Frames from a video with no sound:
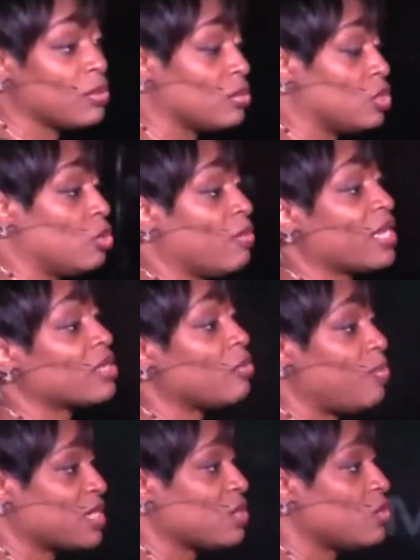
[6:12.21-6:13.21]
medical
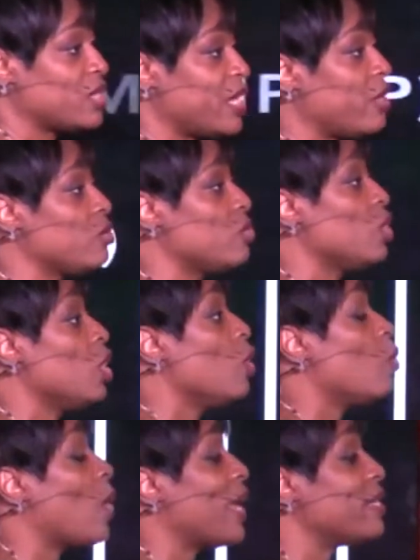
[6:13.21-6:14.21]
person will tell you,
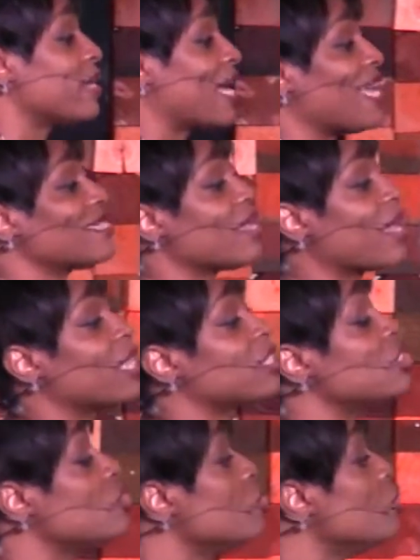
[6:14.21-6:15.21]
when the cancer gets
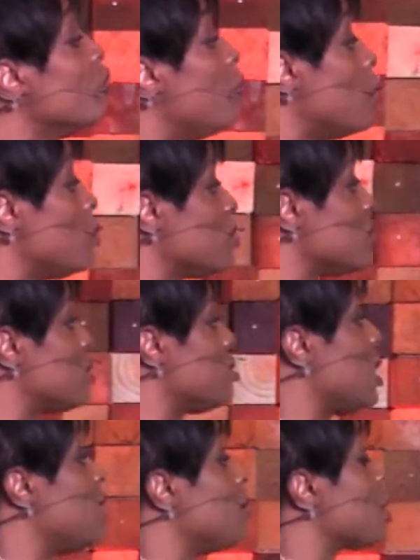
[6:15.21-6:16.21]
into the bones,
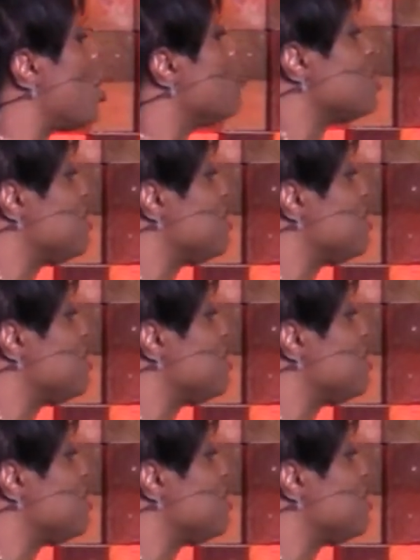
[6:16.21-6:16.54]
then it becomes